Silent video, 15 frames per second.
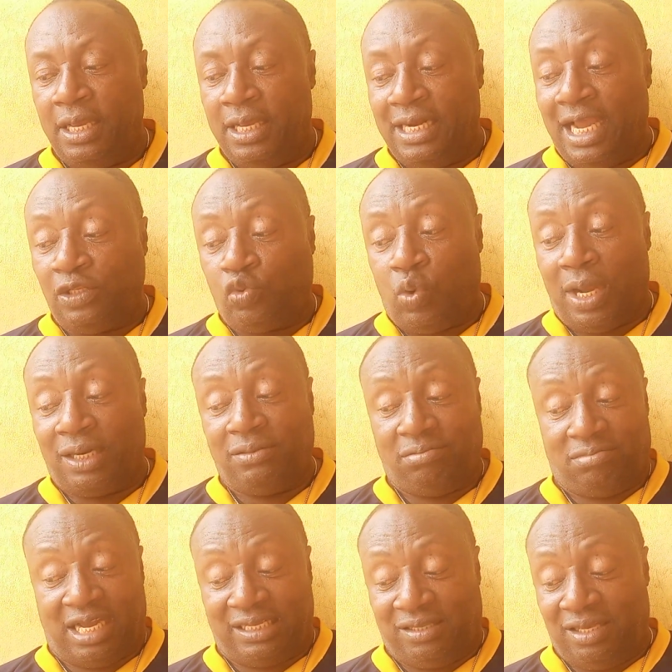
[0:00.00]
That one,
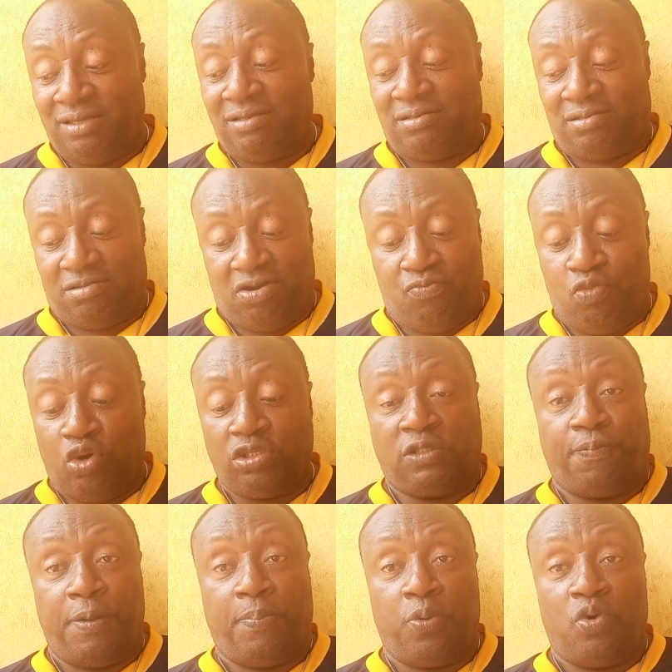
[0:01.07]
I think
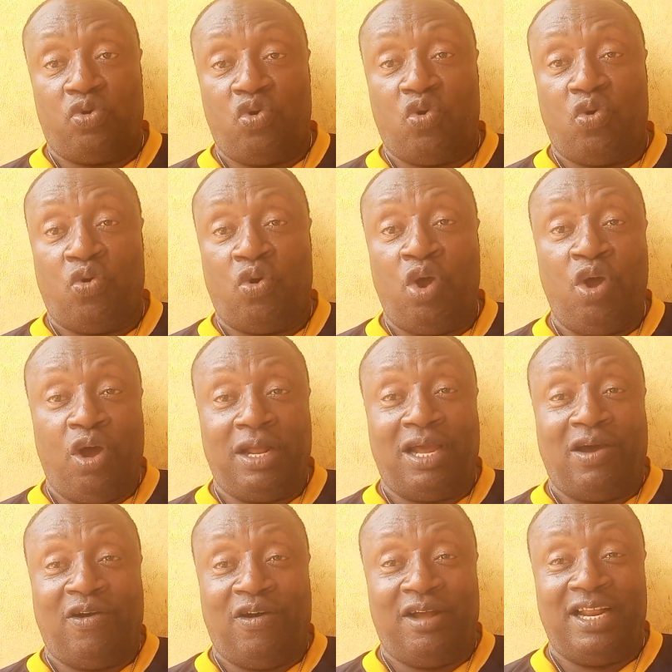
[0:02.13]
most people know
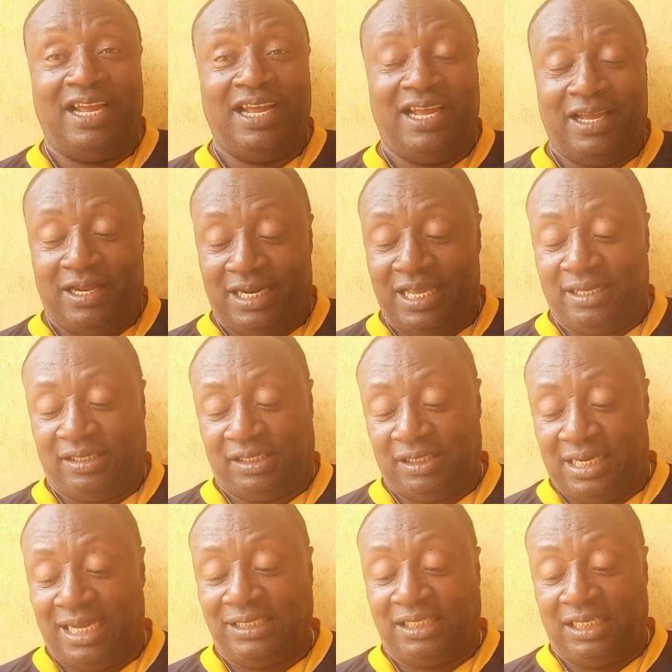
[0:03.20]

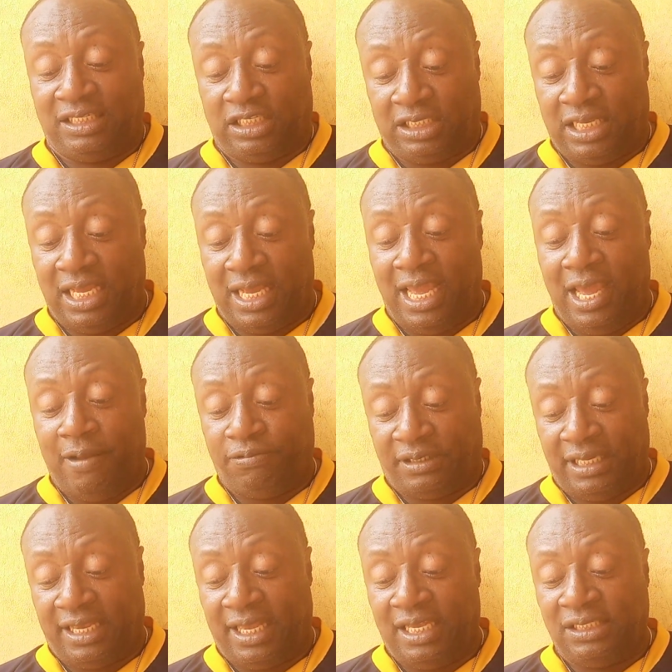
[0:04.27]
that it helps
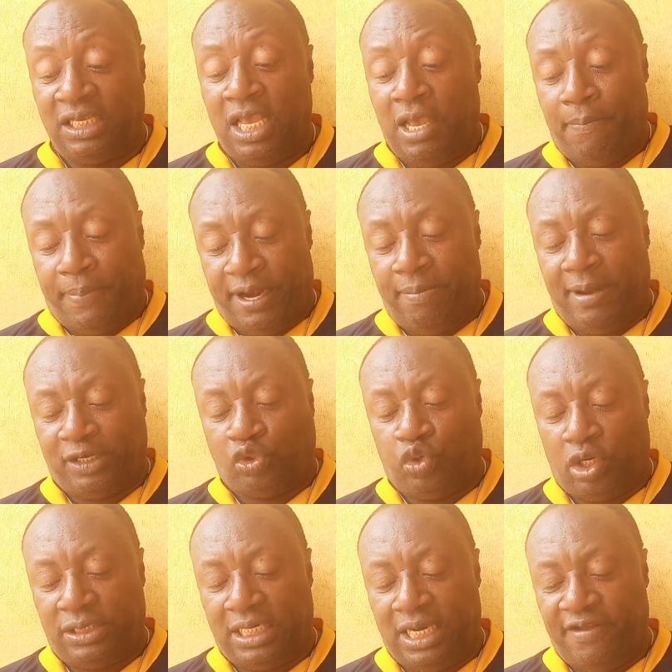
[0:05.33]
against
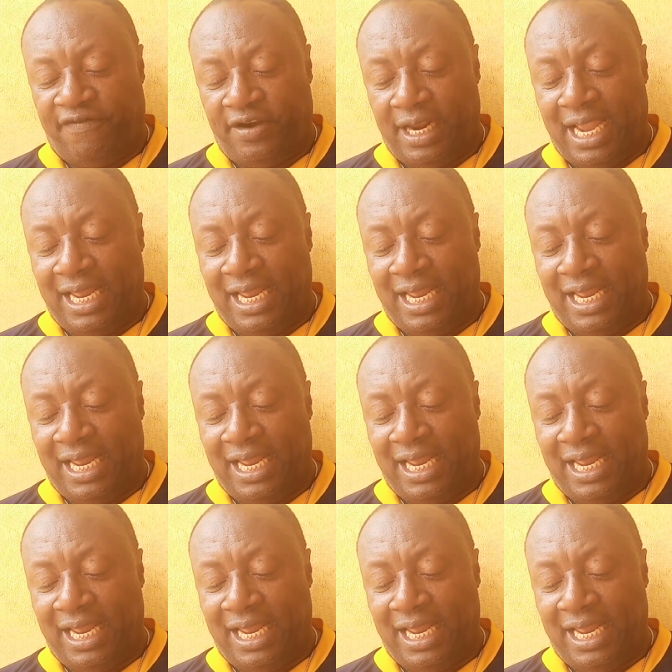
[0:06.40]
premature delivery.